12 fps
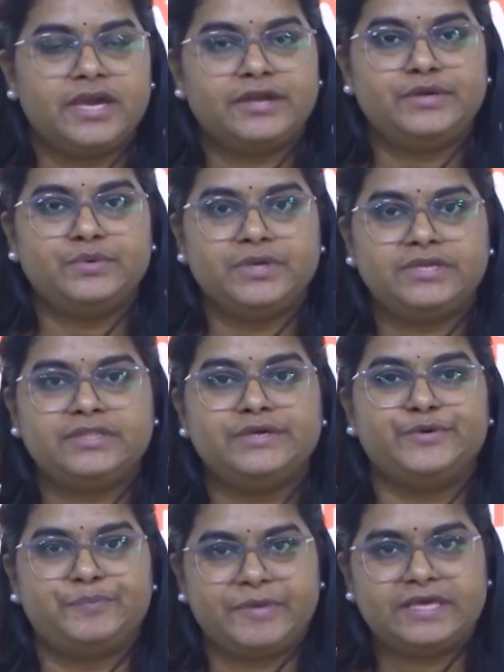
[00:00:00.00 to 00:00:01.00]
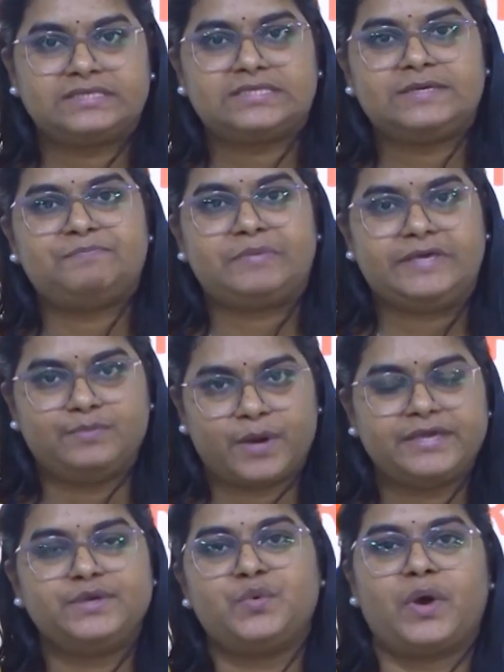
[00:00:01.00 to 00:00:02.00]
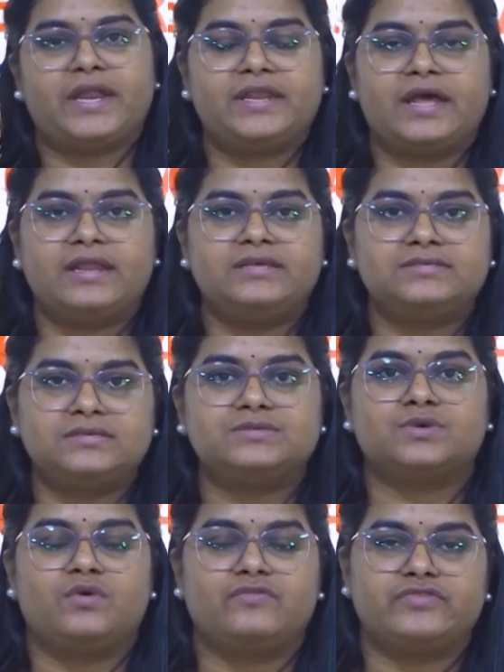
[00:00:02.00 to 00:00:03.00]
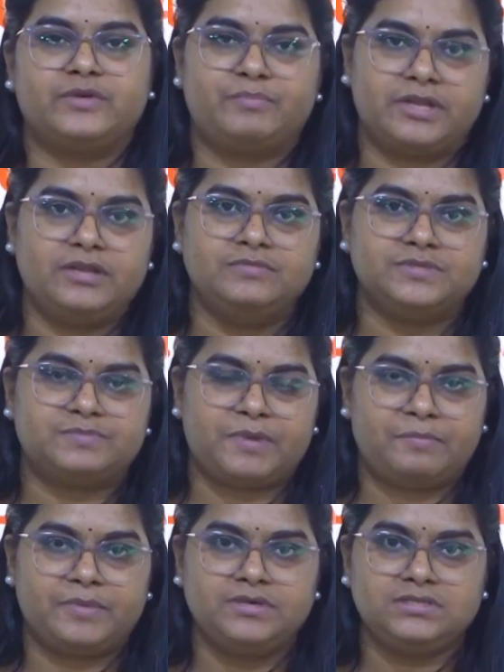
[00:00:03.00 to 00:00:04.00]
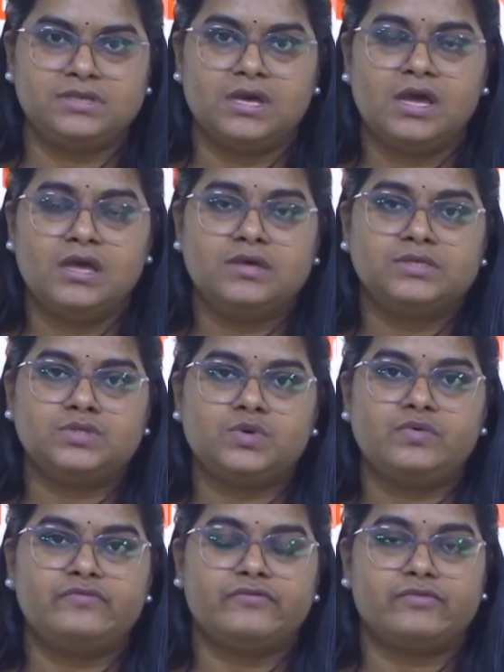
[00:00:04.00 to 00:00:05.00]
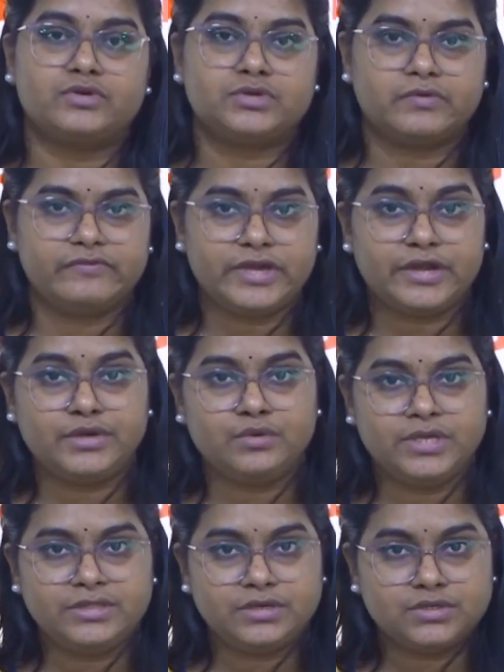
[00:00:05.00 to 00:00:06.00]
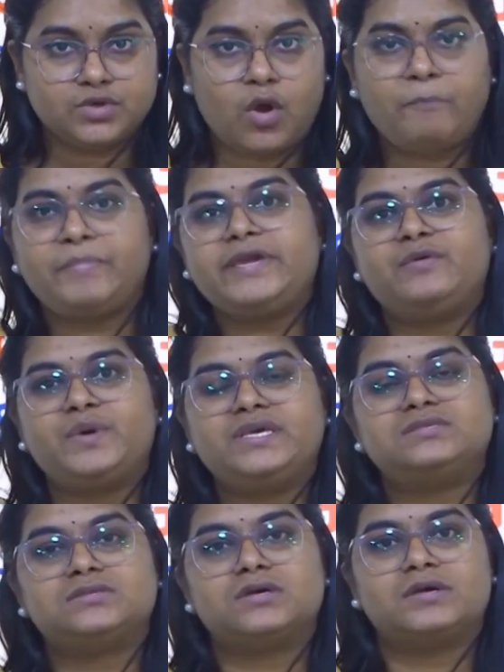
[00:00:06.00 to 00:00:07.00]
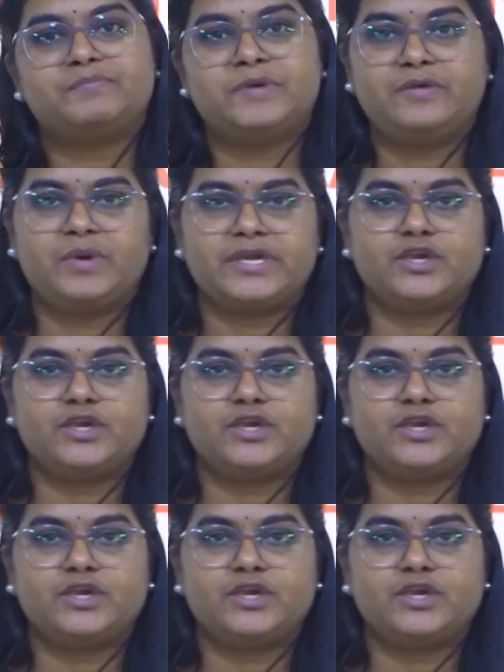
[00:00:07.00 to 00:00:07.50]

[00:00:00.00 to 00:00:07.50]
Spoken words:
are doing the UPSC PYQ analysis of the prelims paper. So we are doing the topic-wise PYQ